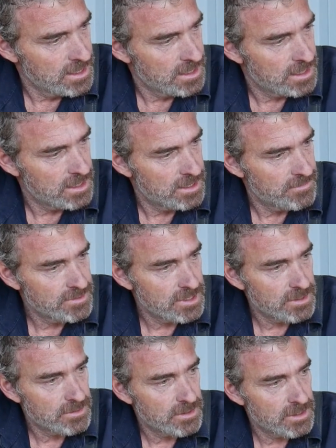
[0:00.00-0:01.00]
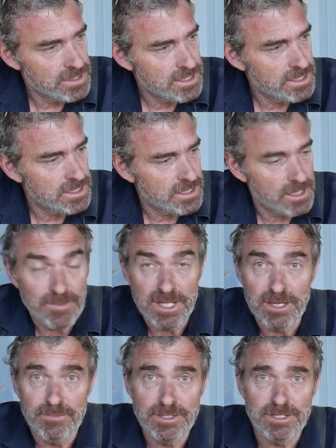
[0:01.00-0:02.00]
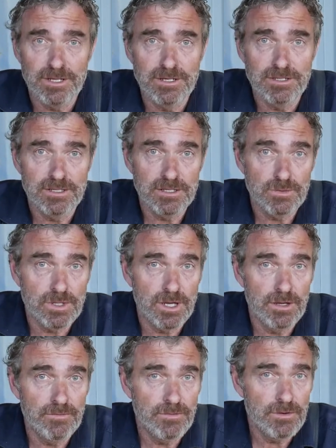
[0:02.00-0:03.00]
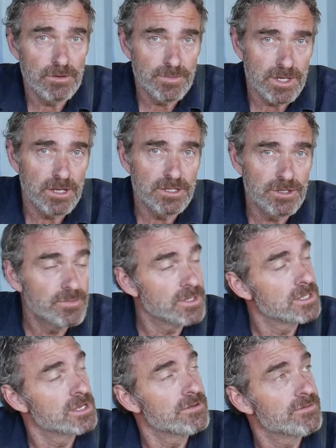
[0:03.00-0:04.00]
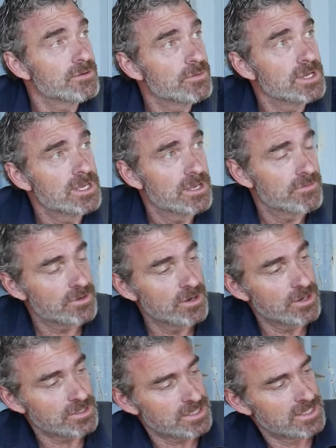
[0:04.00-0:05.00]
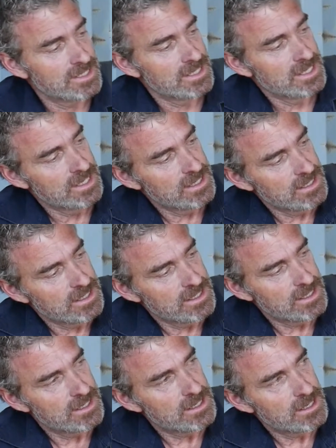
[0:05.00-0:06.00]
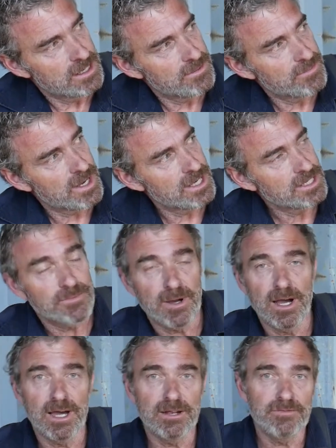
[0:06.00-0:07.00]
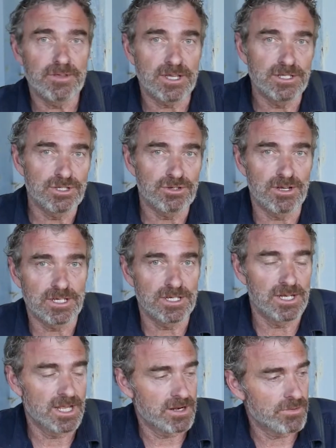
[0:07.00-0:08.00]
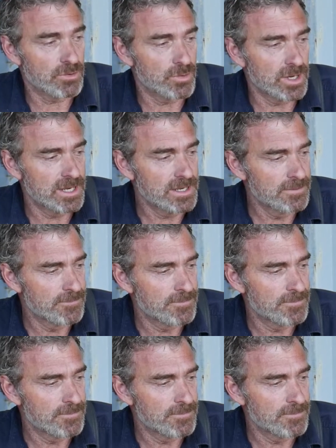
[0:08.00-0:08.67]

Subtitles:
I have no idea how many episodes this will go for, but I do believe that we have got a major part of the construction out of the way.